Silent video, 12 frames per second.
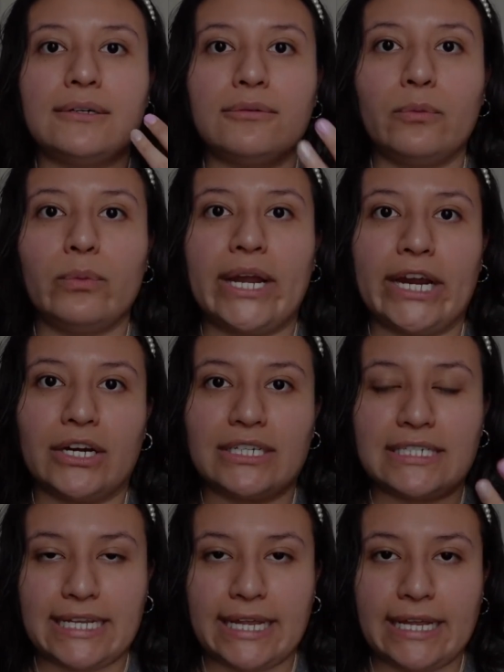wear
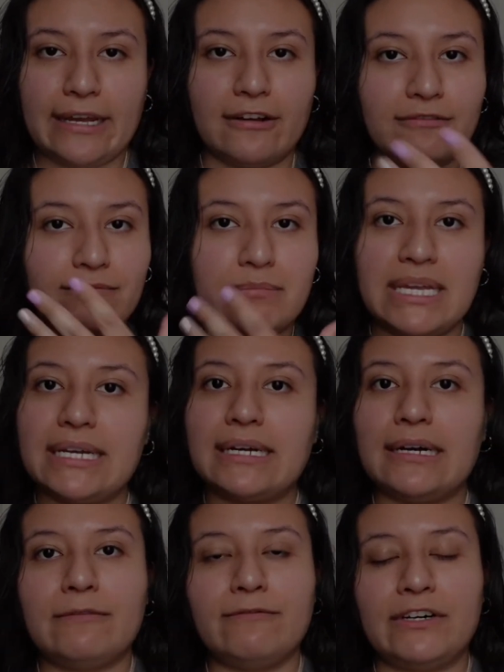day of
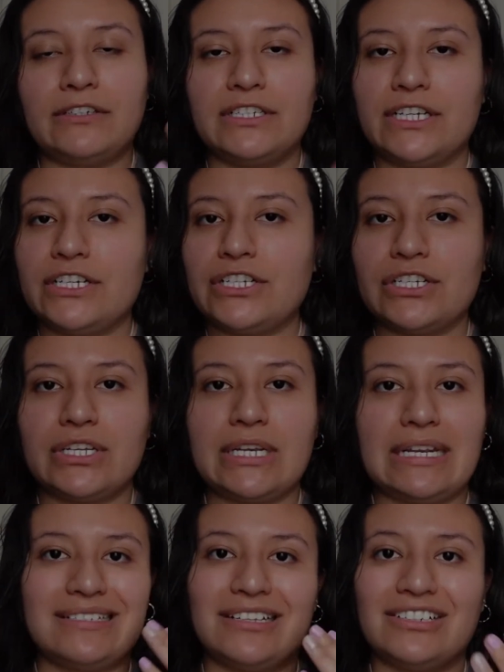makeup, foundation,
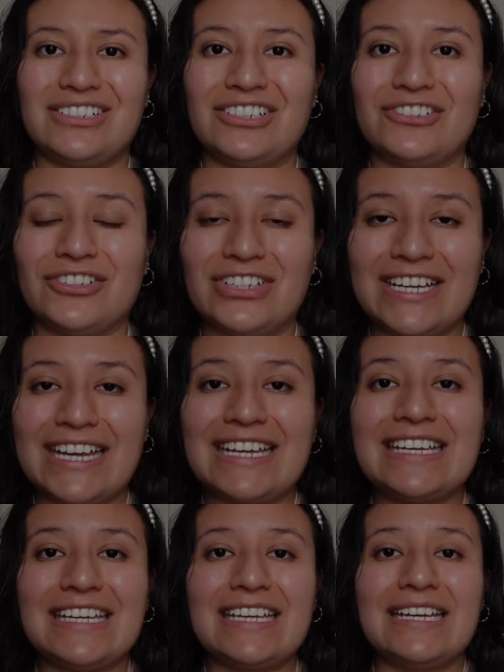and it's not gonna look
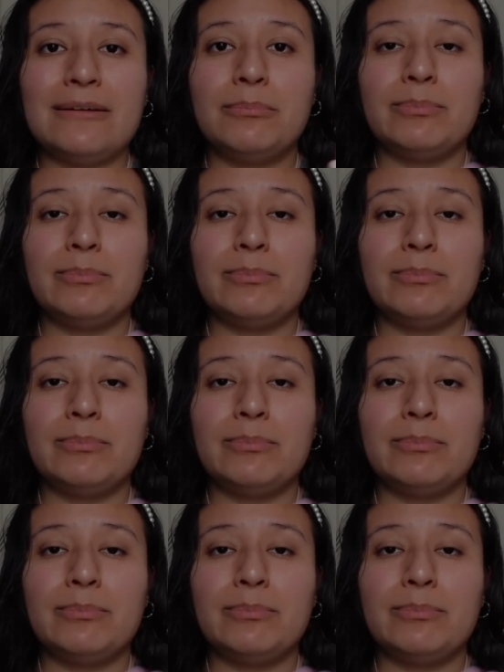cakey.